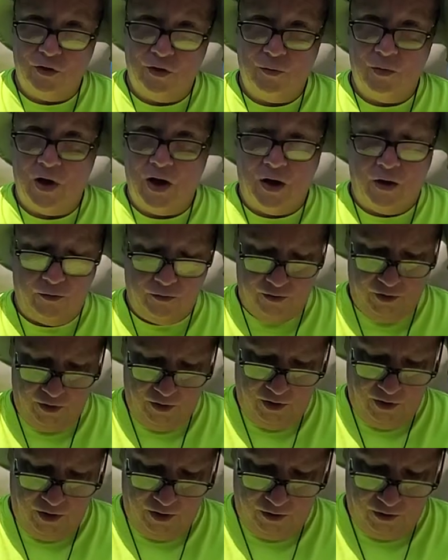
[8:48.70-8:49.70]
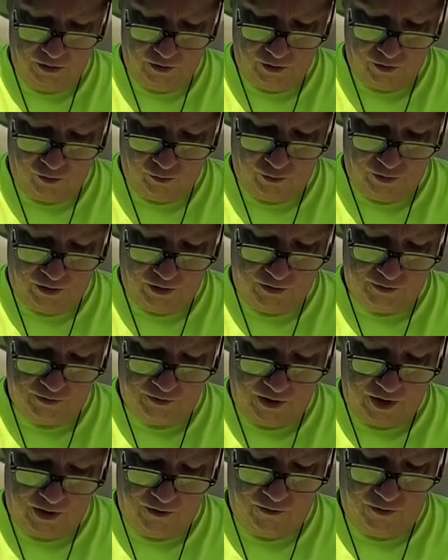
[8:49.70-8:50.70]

them out. You know, because I